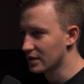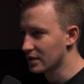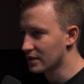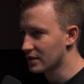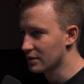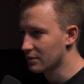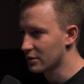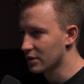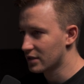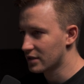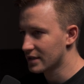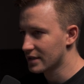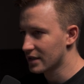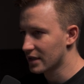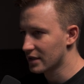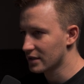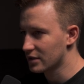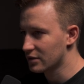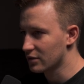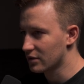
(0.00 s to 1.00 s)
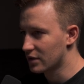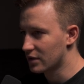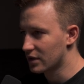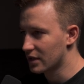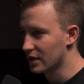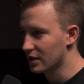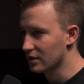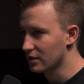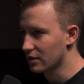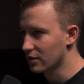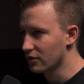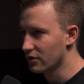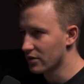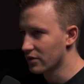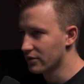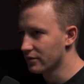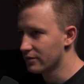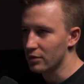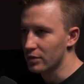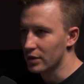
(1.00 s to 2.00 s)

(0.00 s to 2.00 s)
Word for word: the similar size to our A logo.